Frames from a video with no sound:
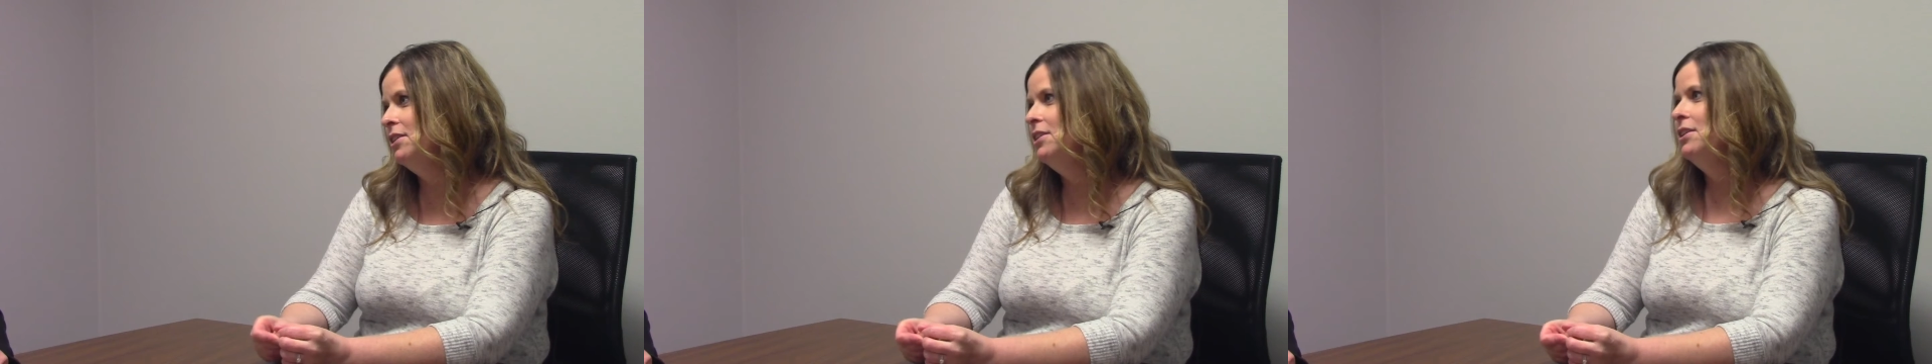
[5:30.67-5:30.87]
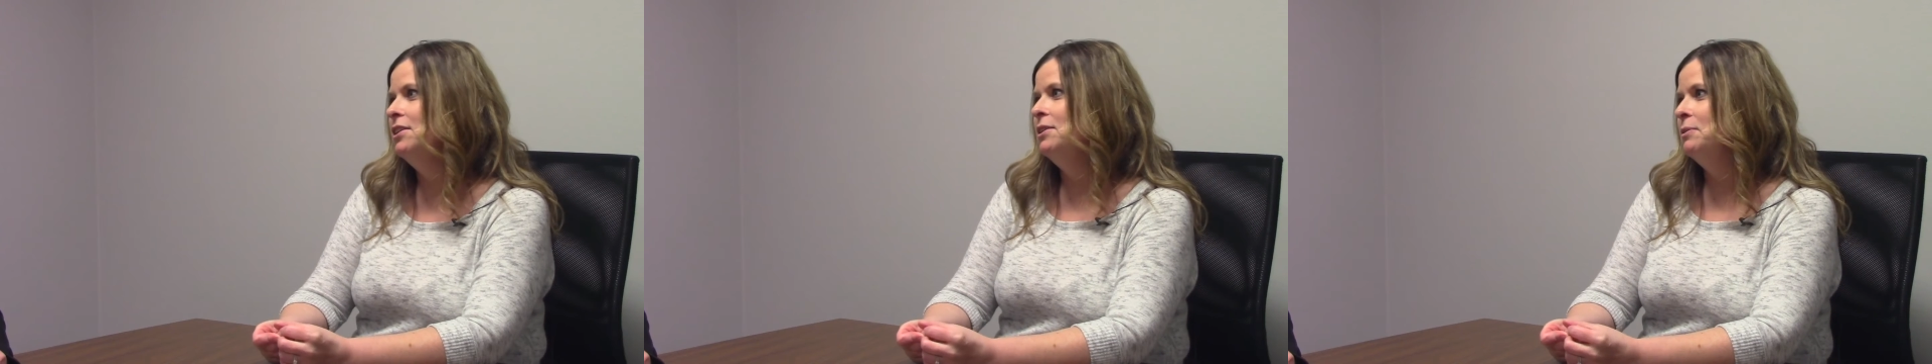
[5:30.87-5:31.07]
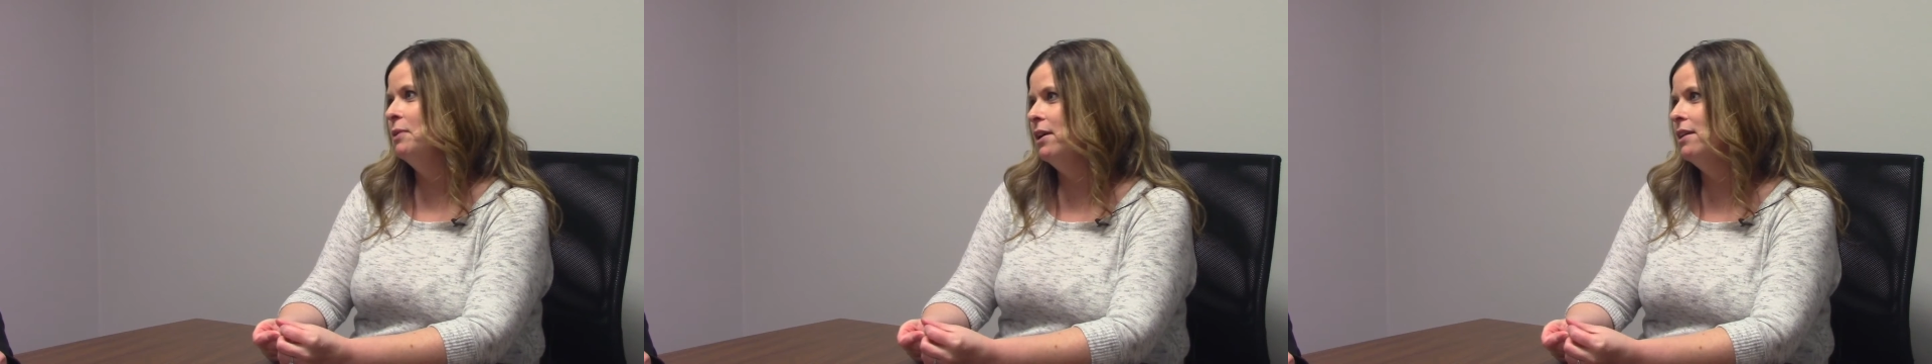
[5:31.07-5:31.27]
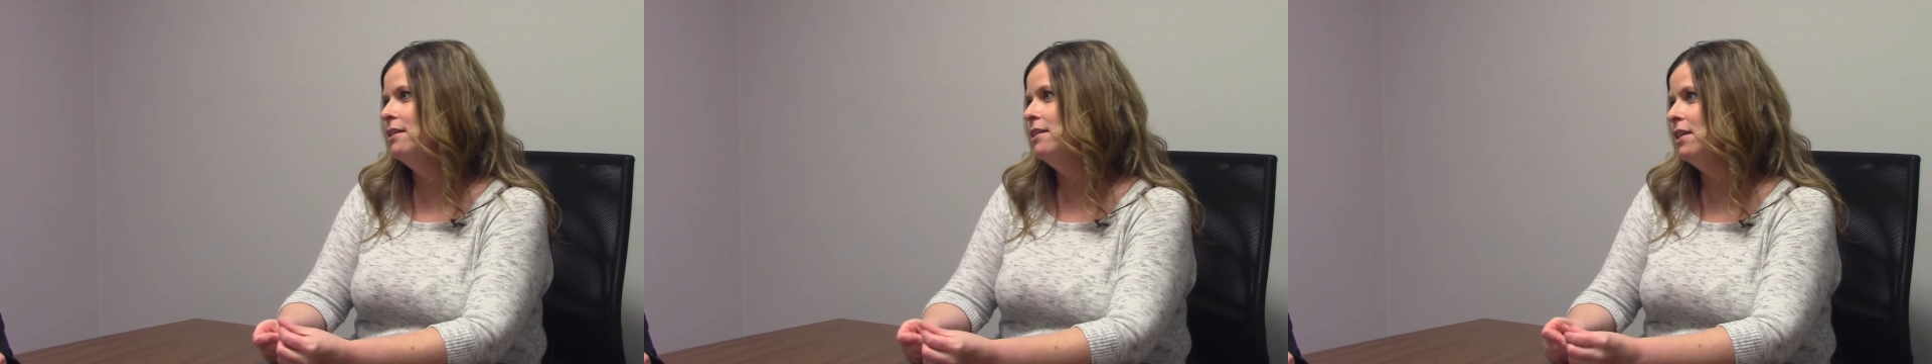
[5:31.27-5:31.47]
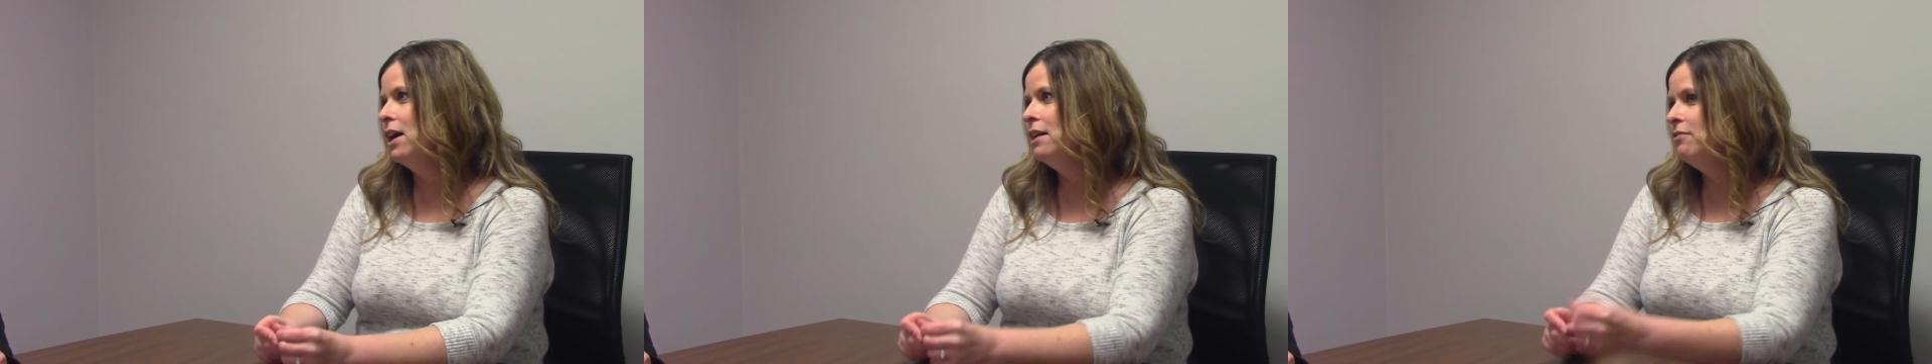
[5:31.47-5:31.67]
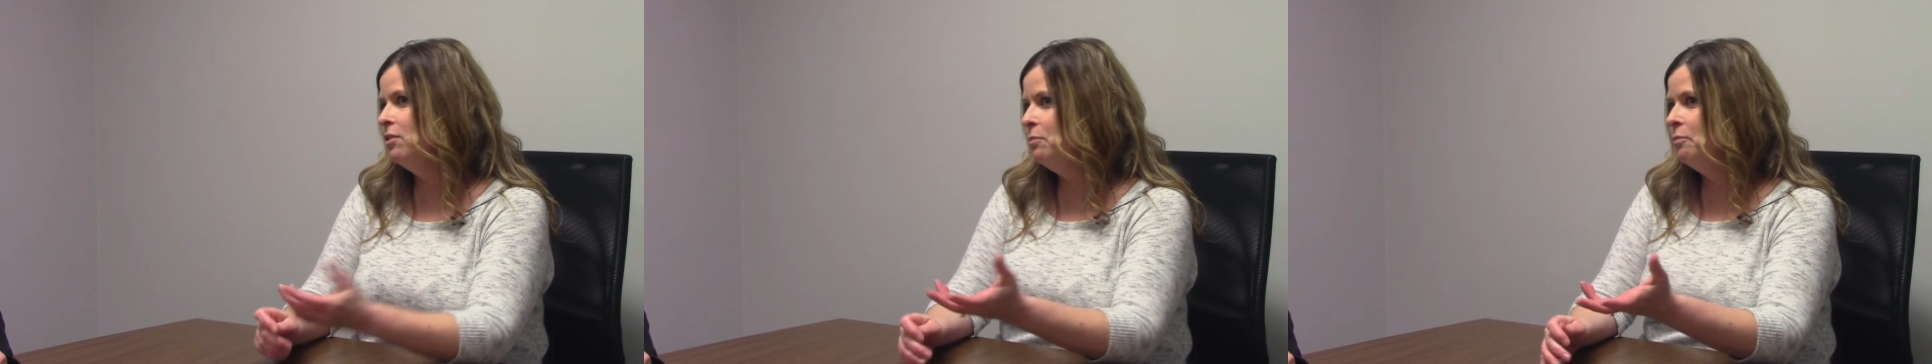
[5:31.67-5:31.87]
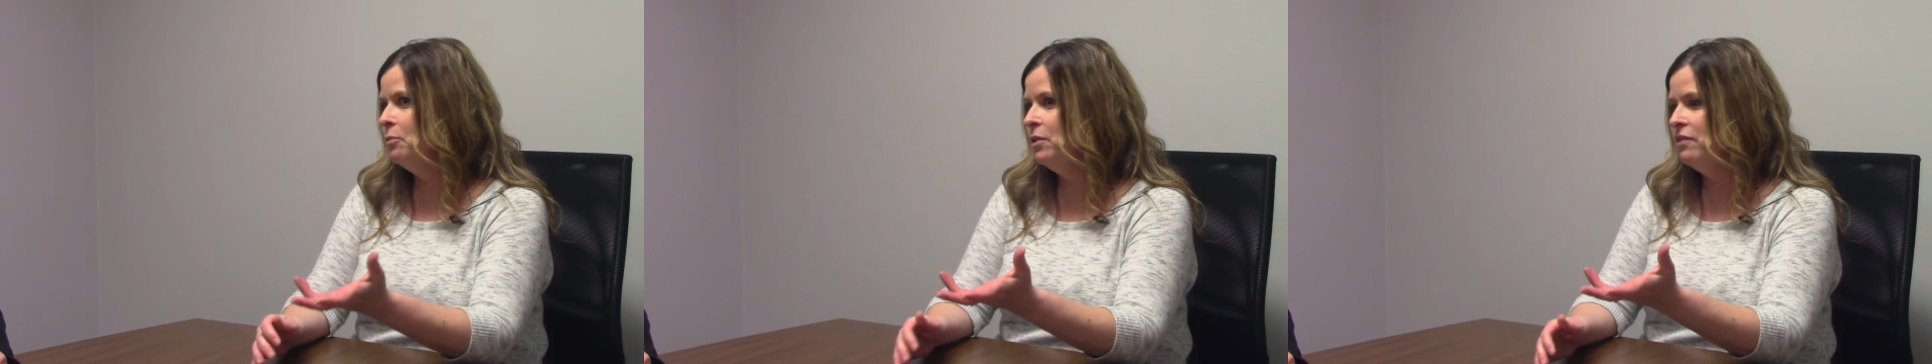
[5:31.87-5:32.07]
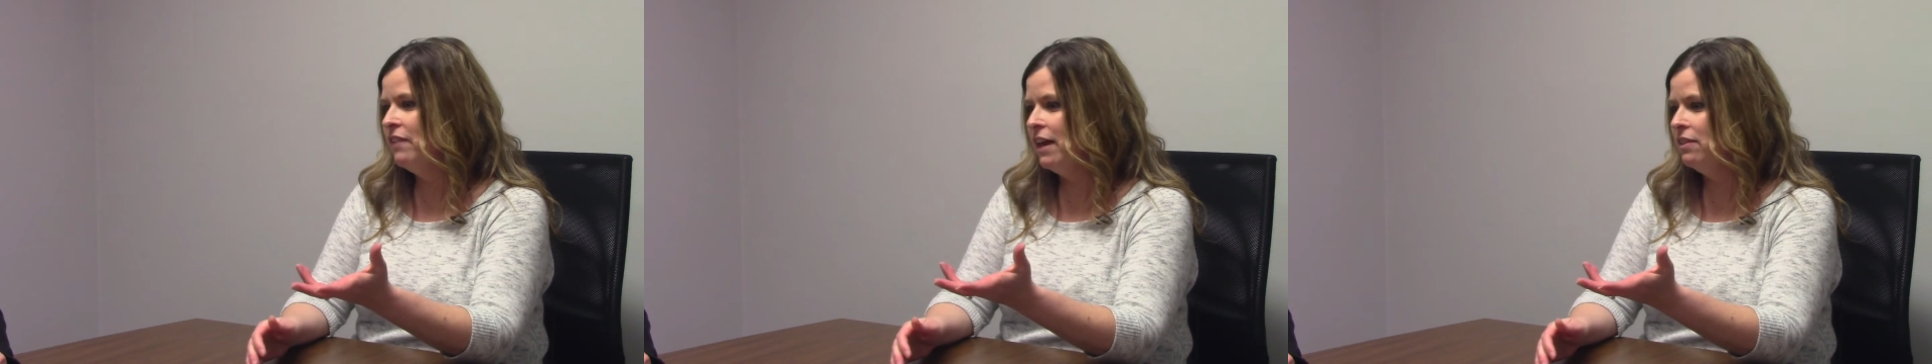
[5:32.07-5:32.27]
So. Where a lot of them,
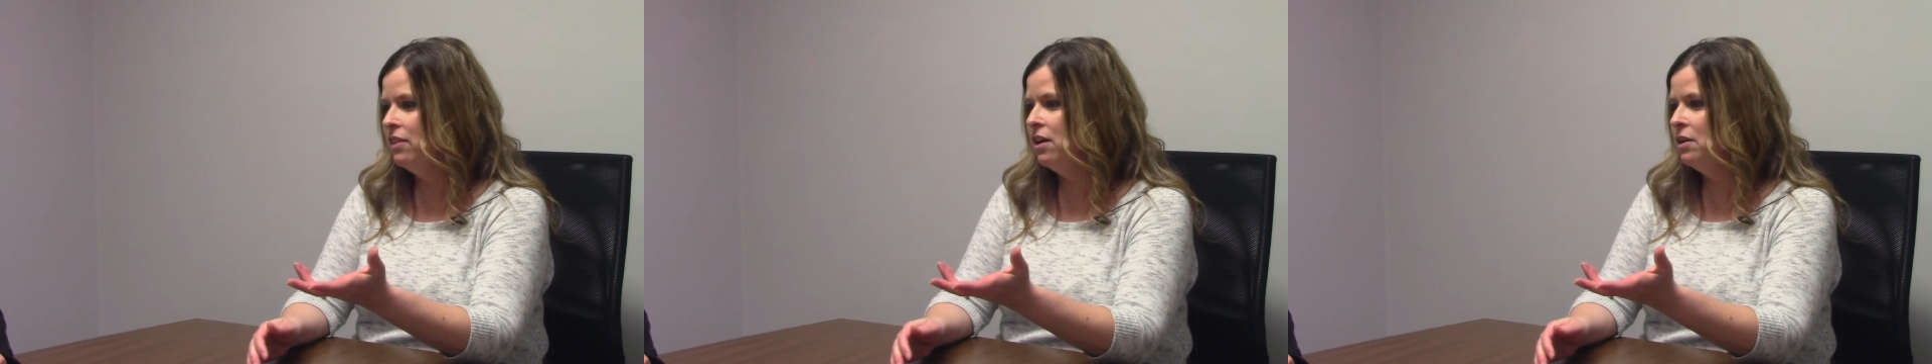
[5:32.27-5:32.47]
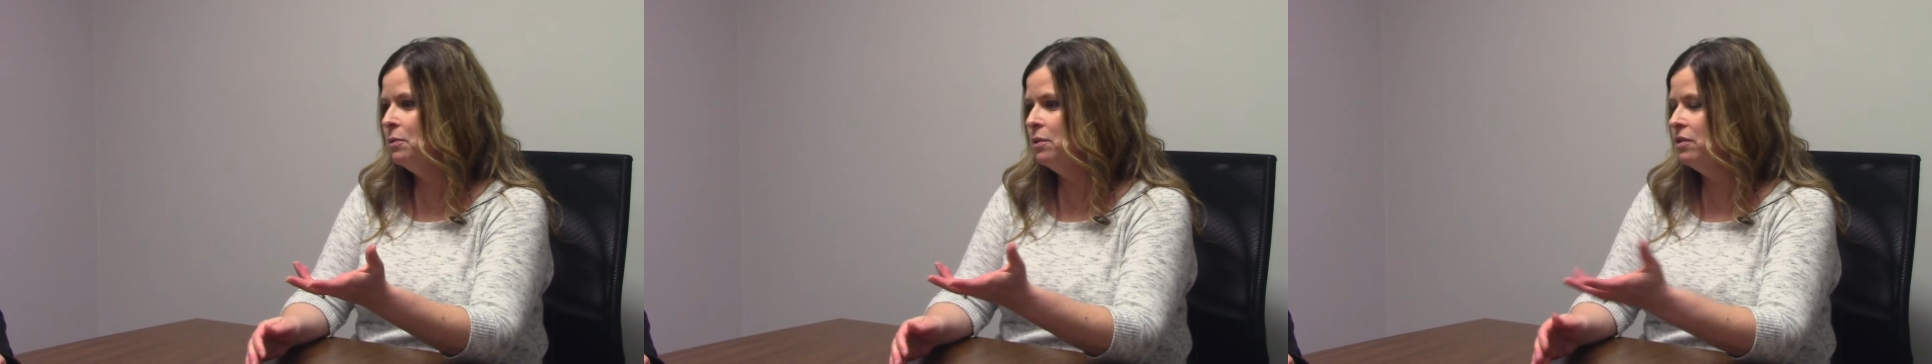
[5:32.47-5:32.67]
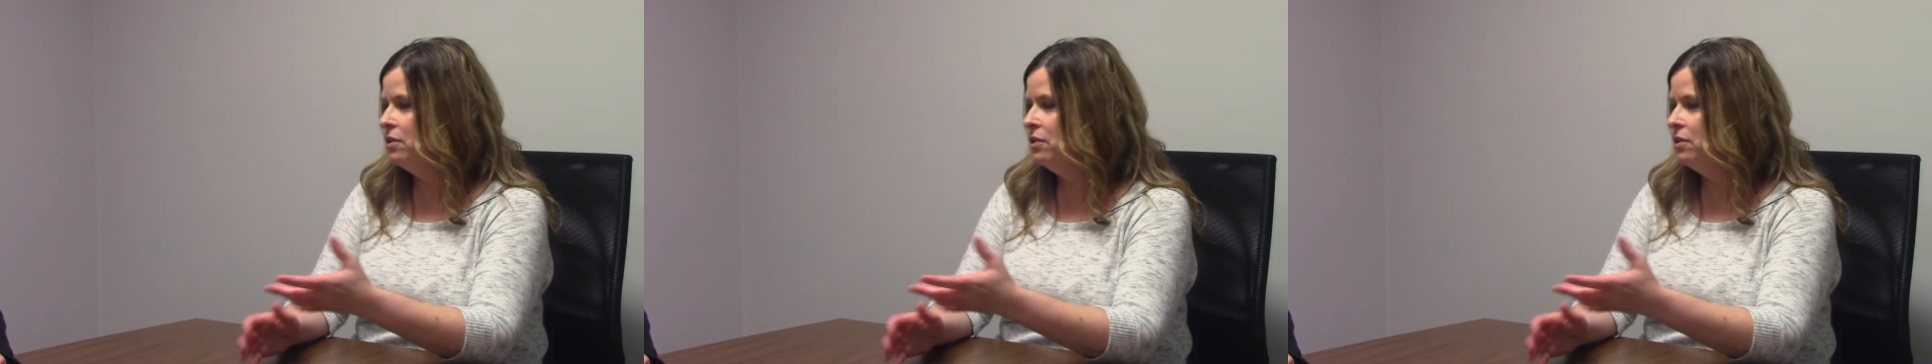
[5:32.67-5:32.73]
we've had luck where